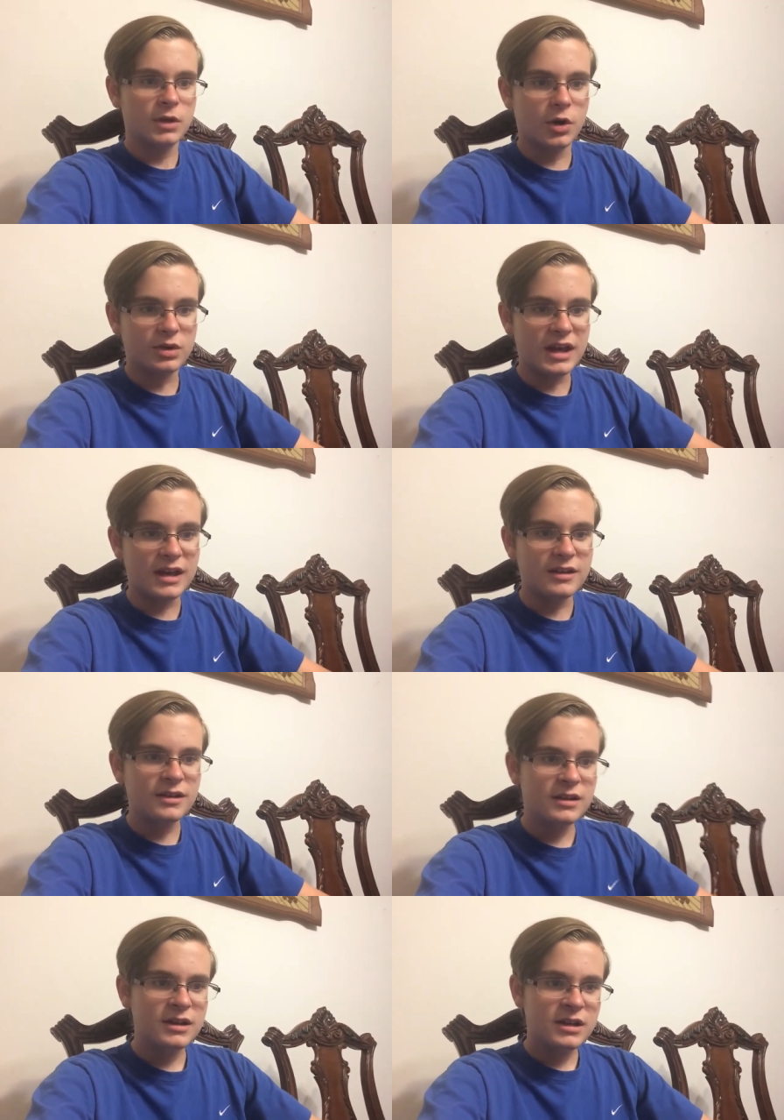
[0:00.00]
Okay.
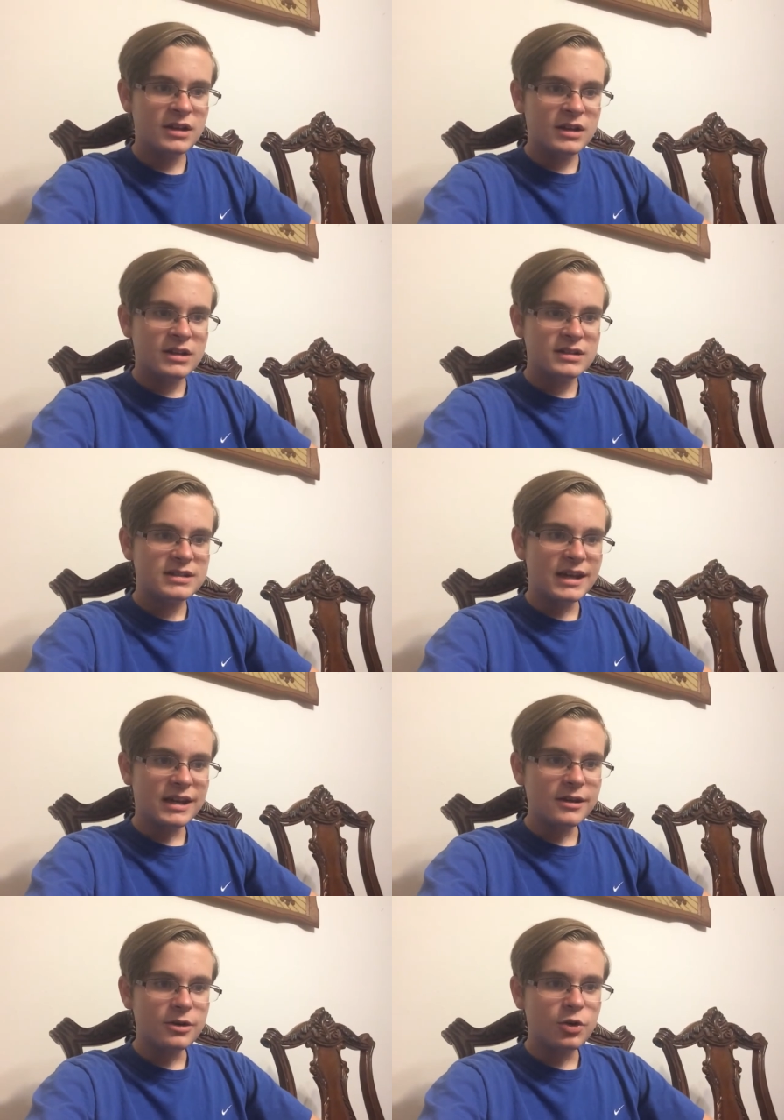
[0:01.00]

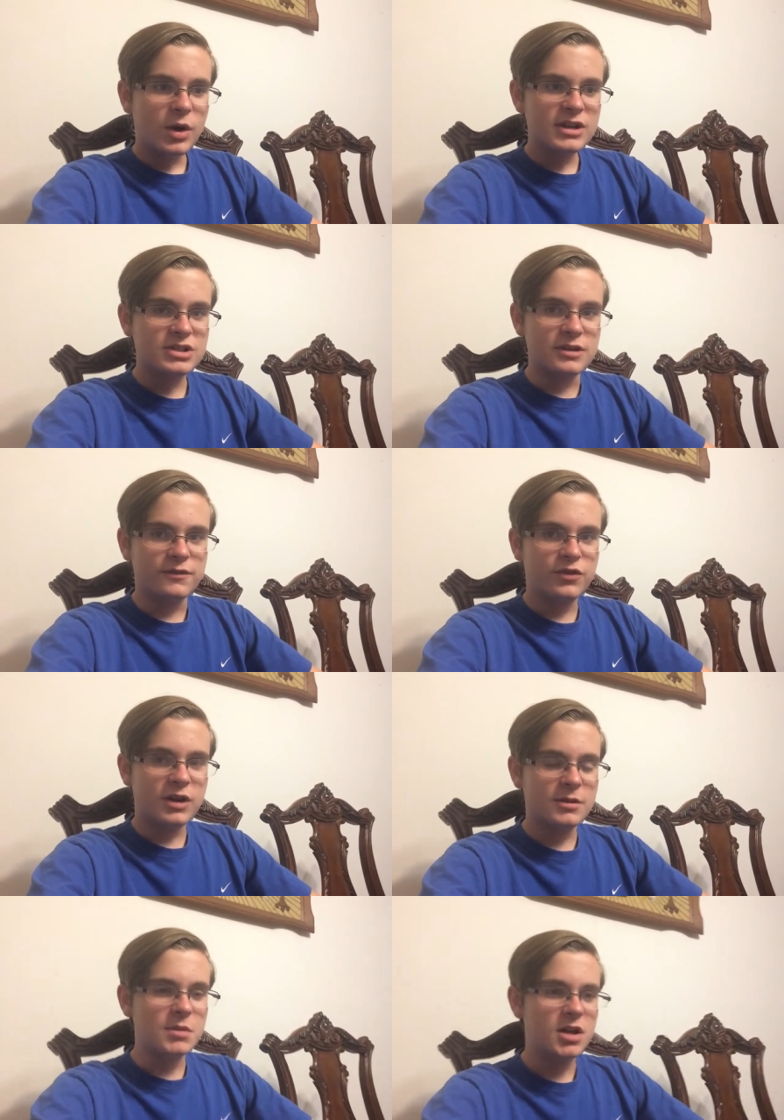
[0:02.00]
Second question
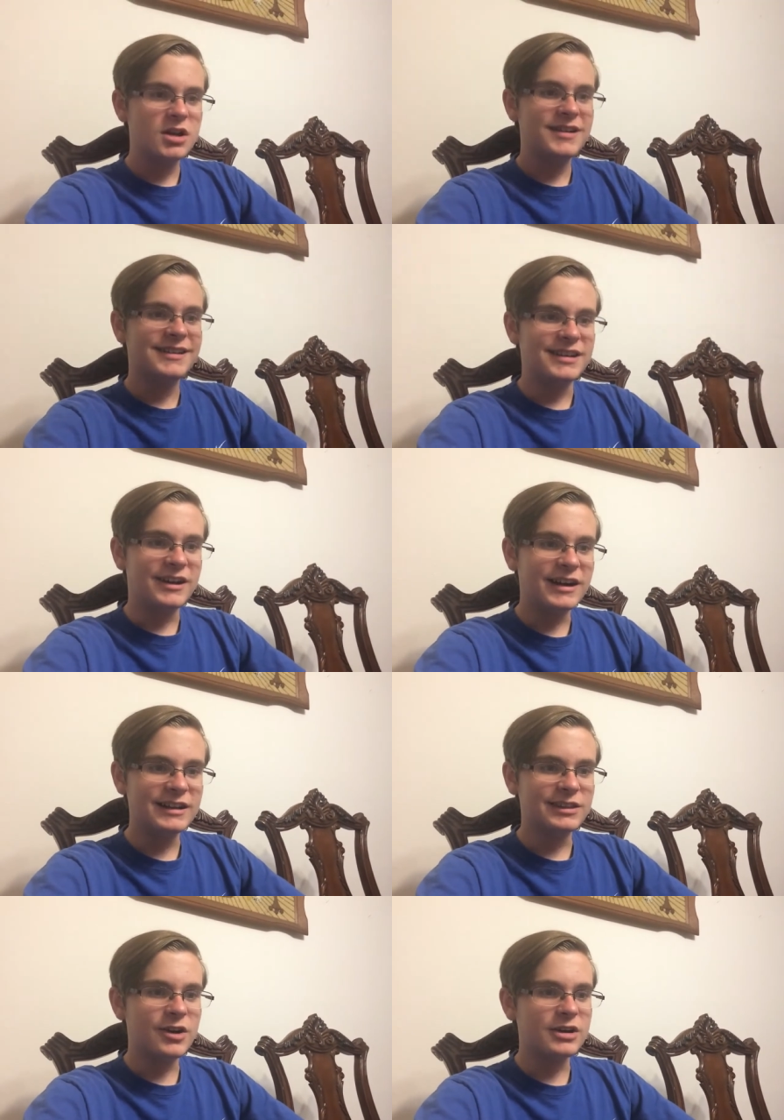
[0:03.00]
from
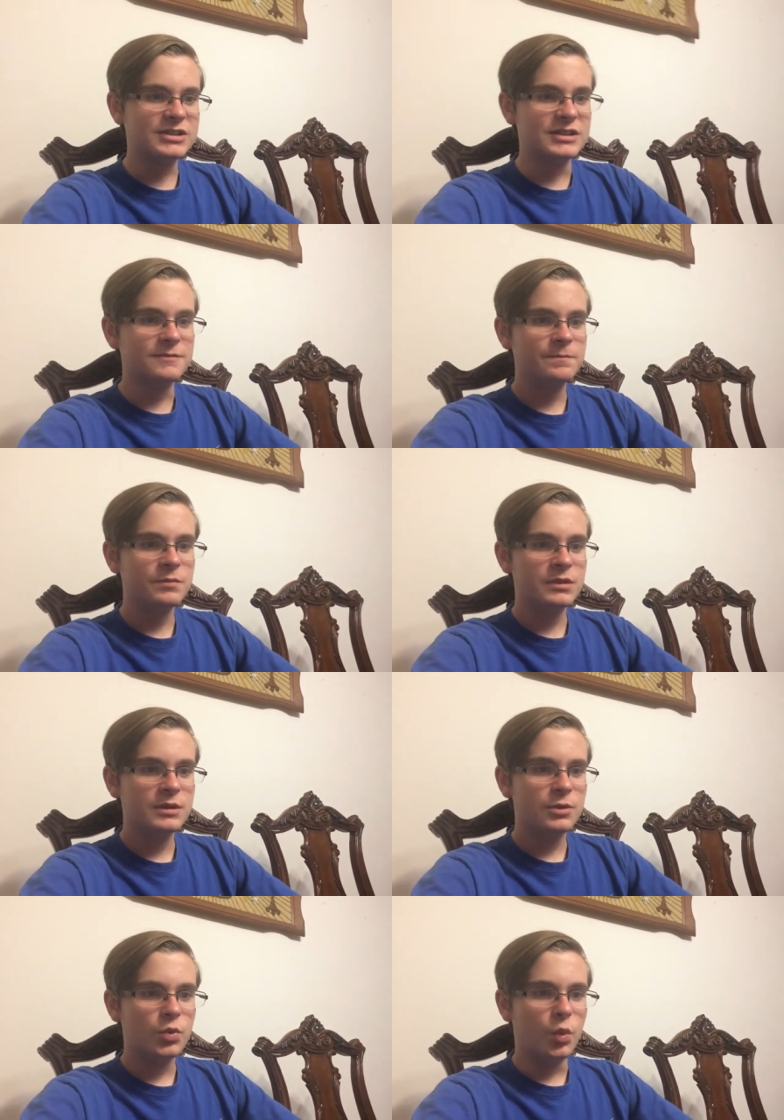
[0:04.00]
Not Lawson.
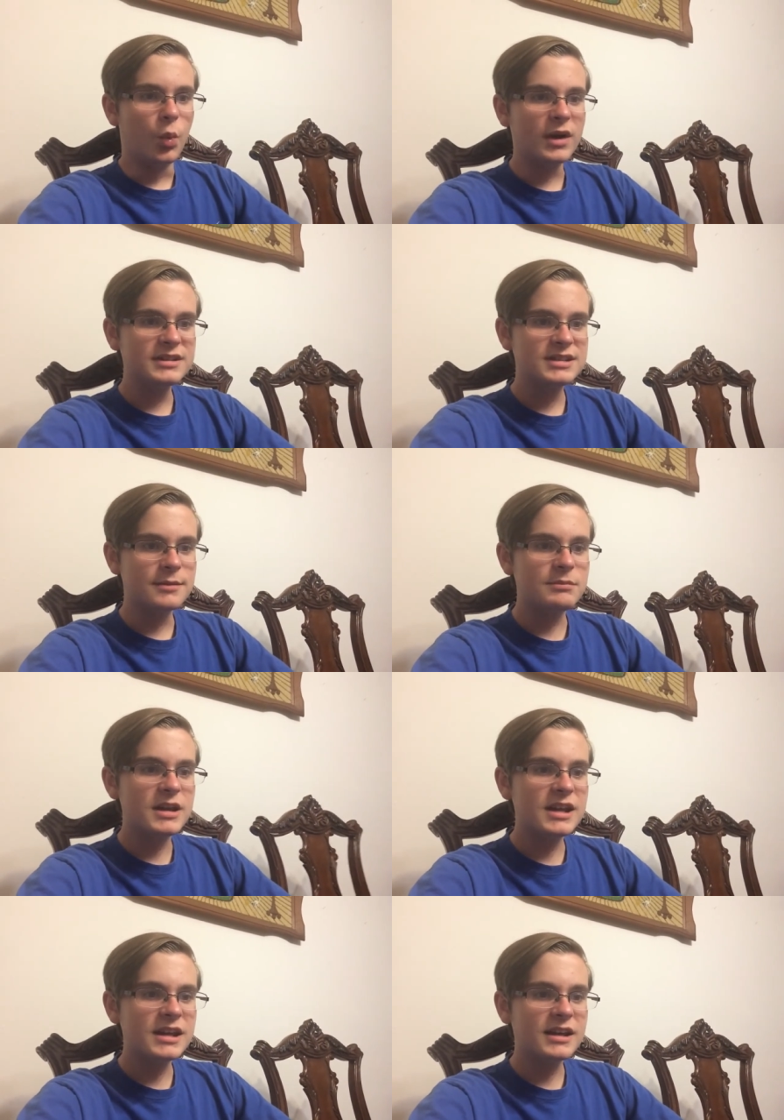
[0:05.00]
What's the
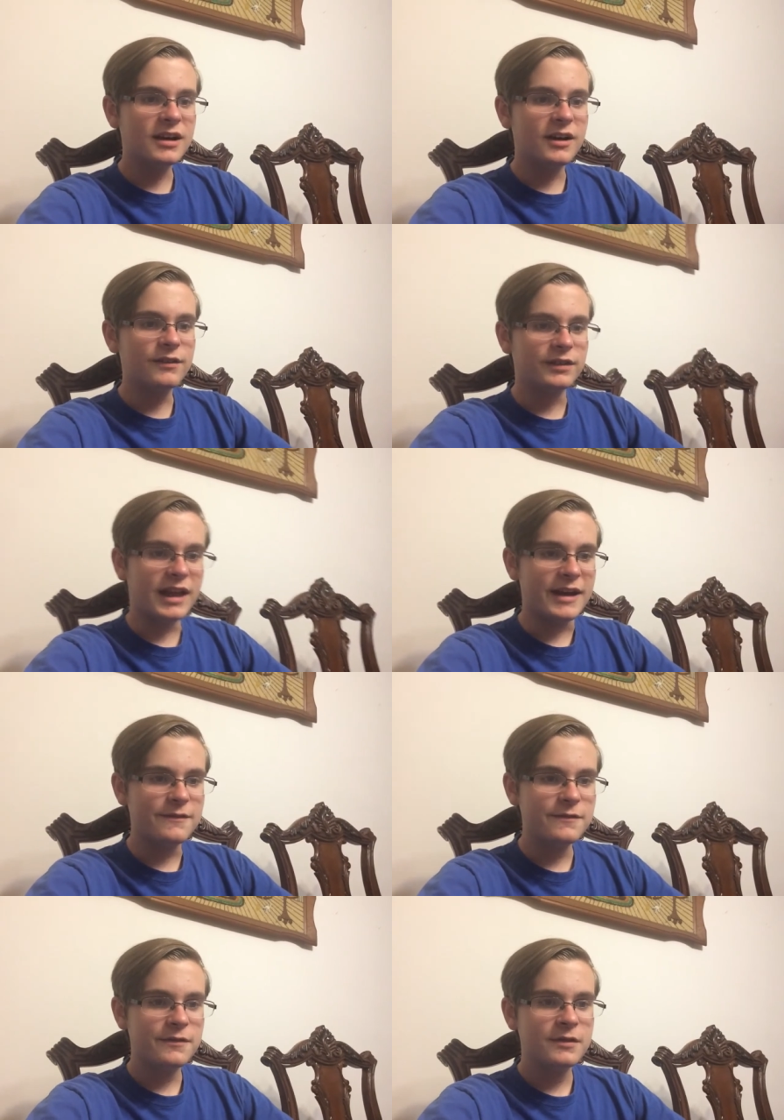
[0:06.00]
meaning of
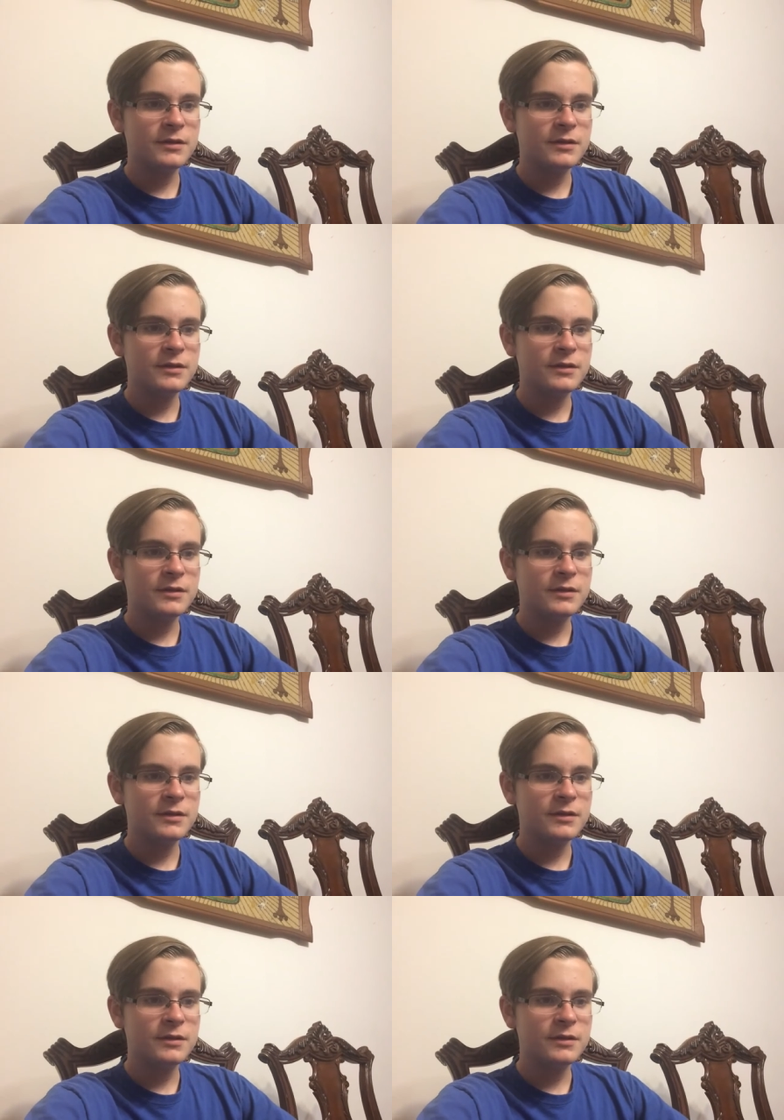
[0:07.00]
life?